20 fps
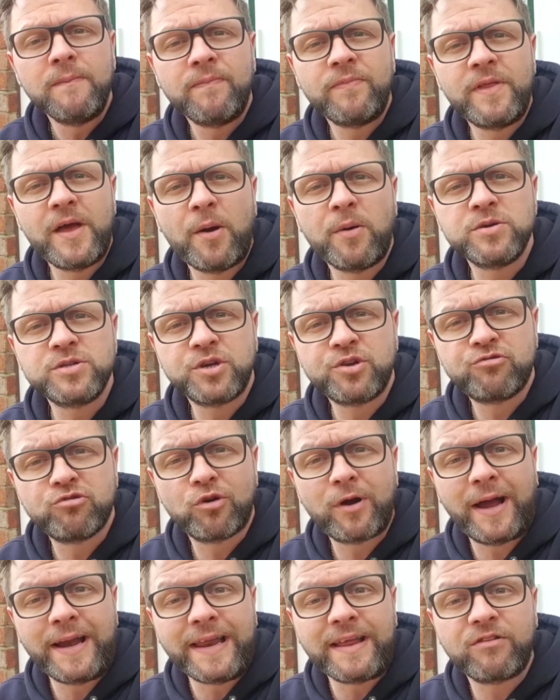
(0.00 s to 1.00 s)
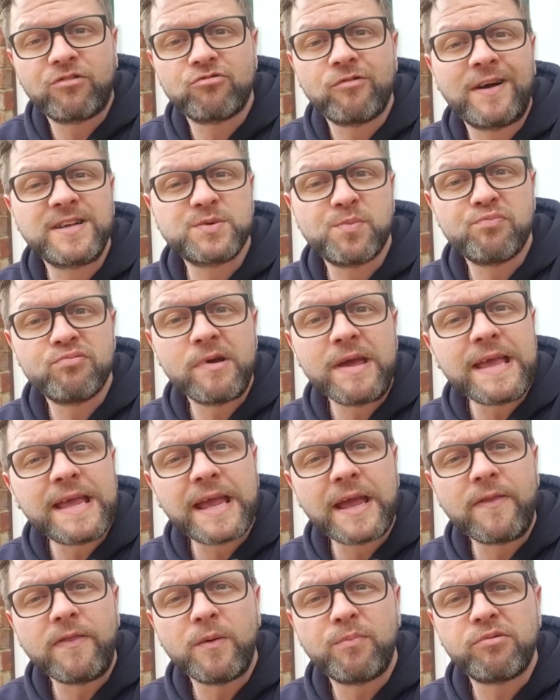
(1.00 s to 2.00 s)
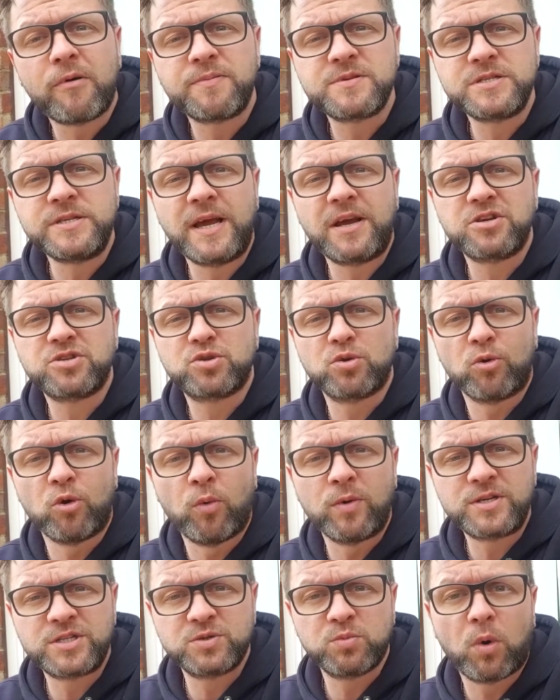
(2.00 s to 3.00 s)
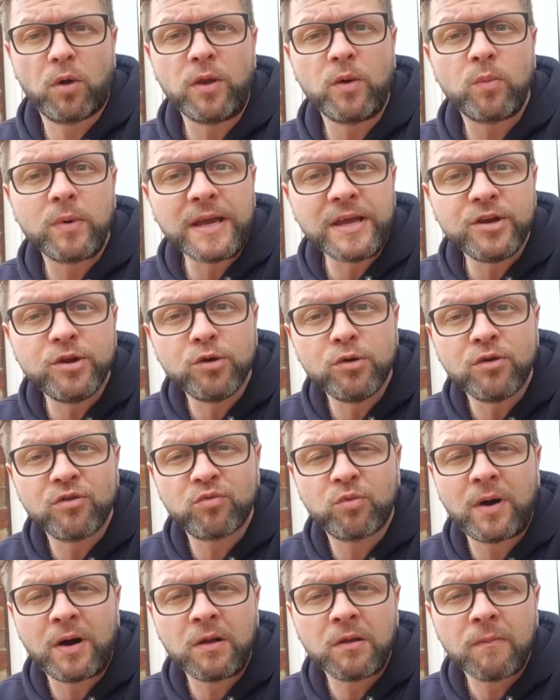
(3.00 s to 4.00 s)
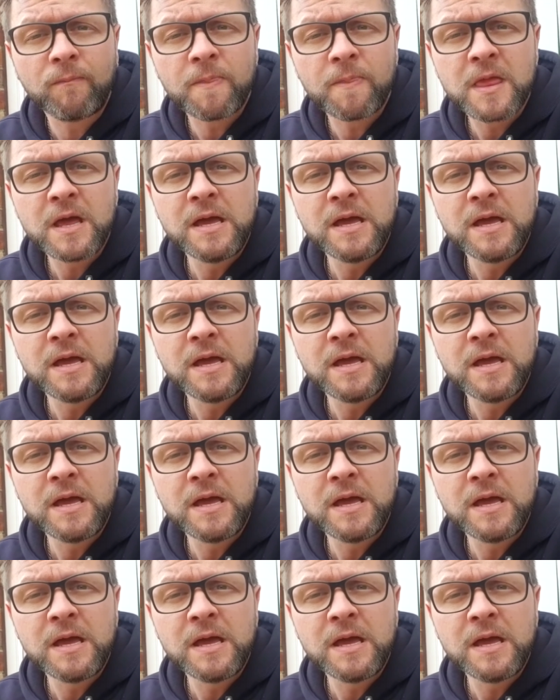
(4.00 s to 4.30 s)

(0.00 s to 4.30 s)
there was a drug addict trying to break in the property next door, which is one that we're doing as well.